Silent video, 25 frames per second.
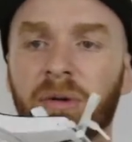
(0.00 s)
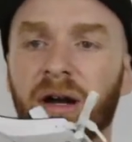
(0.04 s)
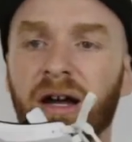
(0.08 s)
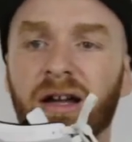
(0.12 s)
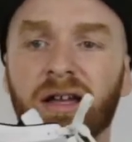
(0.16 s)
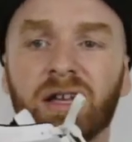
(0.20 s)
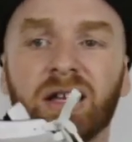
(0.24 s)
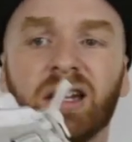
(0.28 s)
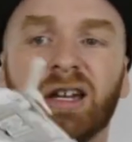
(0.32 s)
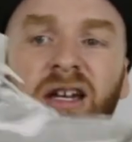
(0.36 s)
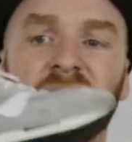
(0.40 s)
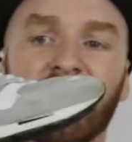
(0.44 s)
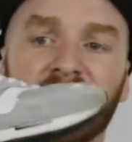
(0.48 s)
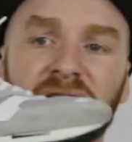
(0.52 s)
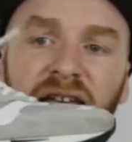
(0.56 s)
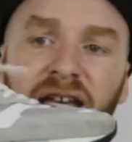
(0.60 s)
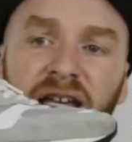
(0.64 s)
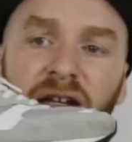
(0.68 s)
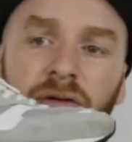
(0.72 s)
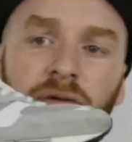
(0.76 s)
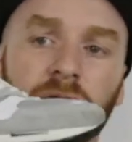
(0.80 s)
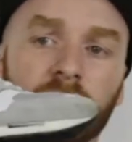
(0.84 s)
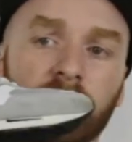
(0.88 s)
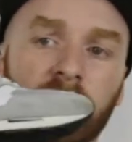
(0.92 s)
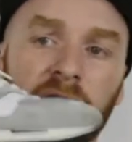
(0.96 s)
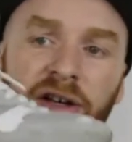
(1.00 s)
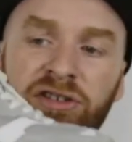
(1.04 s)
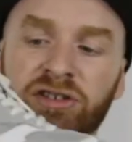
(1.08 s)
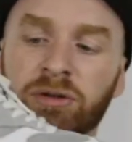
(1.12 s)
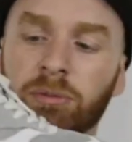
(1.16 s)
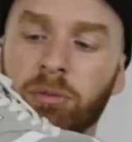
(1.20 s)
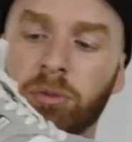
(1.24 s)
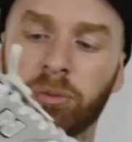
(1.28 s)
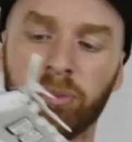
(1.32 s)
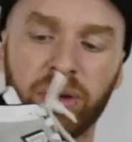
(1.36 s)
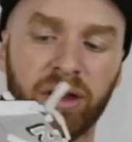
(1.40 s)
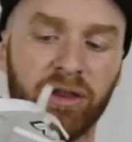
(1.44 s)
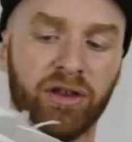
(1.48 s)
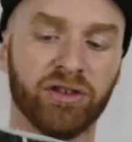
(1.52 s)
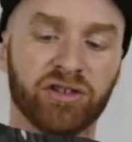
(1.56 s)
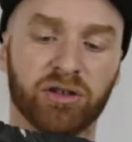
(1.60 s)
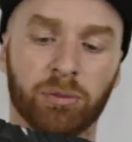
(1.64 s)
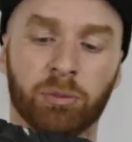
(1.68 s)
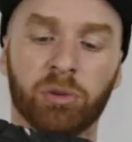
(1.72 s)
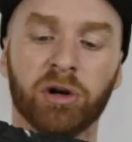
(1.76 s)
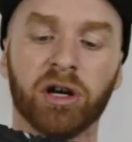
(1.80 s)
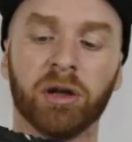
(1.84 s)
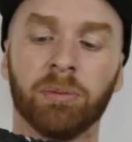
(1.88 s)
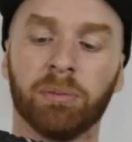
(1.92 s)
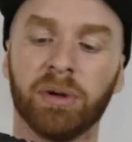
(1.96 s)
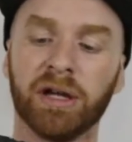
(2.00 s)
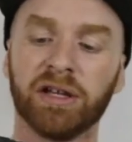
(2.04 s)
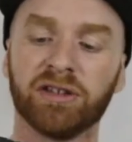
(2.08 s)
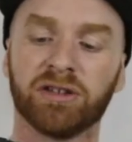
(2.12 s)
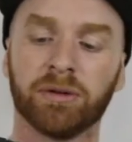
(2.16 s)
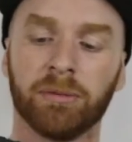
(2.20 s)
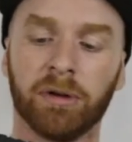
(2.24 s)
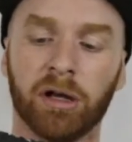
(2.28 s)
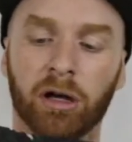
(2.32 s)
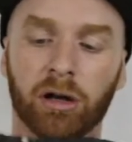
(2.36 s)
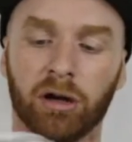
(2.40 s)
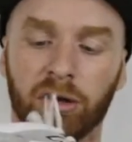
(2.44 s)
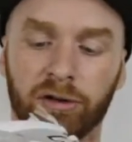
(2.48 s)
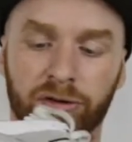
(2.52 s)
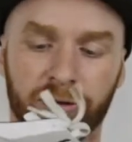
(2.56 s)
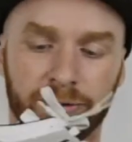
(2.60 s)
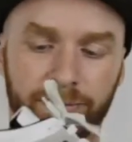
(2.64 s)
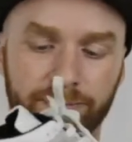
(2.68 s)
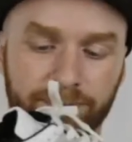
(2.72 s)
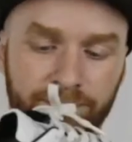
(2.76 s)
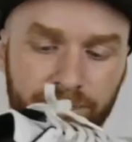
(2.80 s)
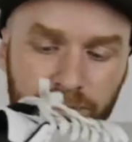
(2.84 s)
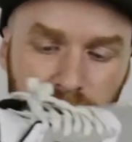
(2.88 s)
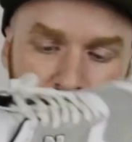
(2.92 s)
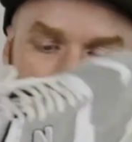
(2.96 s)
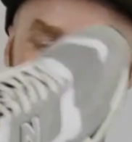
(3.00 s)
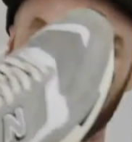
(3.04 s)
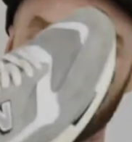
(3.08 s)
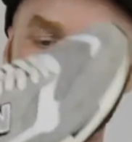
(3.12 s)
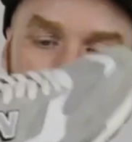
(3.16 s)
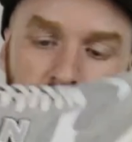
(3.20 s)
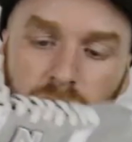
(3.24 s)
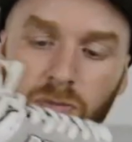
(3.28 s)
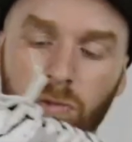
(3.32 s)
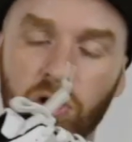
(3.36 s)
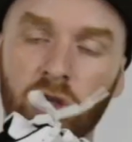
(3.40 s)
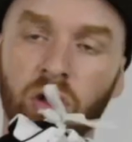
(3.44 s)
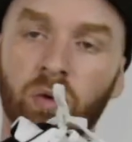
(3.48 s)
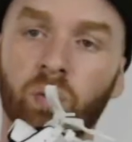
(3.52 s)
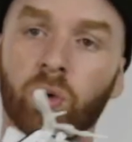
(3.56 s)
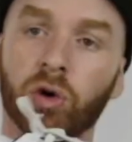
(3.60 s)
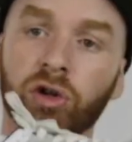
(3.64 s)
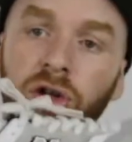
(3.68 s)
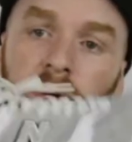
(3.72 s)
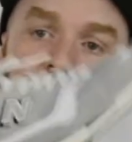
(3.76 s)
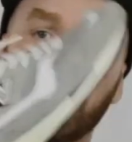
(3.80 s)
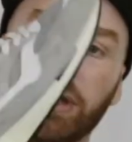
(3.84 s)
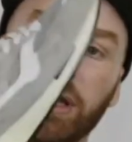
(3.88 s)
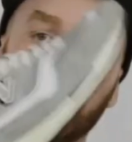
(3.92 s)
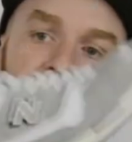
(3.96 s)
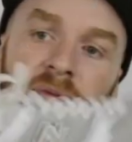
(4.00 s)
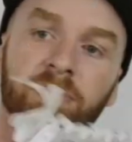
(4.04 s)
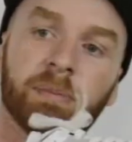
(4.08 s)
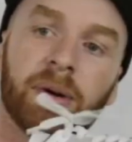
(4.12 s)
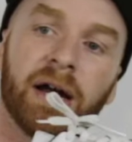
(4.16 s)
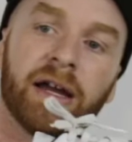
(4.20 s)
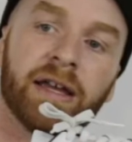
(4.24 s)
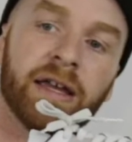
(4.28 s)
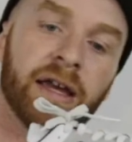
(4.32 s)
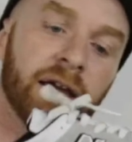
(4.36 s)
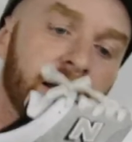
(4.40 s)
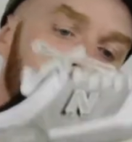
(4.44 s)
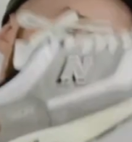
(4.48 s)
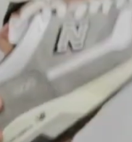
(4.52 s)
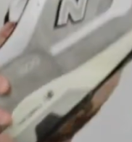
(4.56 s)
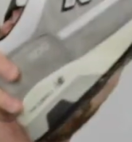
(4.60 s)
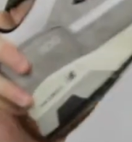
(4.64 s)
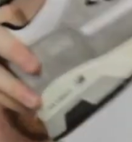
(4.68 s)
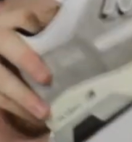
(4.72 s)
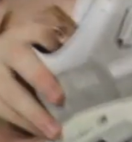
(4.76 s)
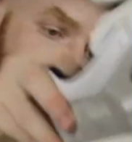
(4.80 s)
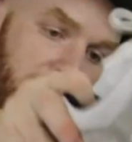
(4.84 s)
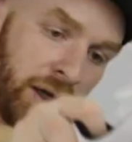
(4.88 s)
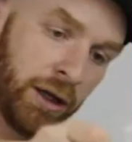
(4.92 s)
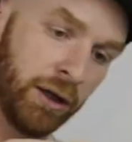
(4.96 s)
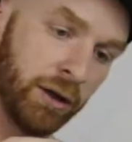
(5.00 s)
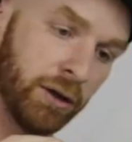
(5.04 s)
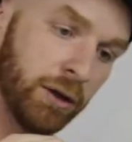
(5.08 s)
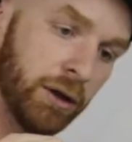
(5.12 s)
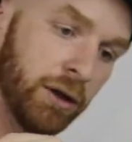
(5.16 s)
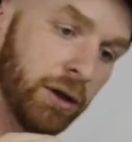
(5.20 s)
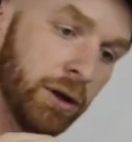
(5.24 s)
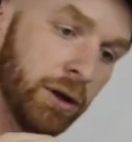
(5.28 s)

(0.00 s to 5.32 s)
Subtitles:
But again, real nice simple pair. These are pretty beat, to be honest. Worn them heaps, but yeah, another great pair.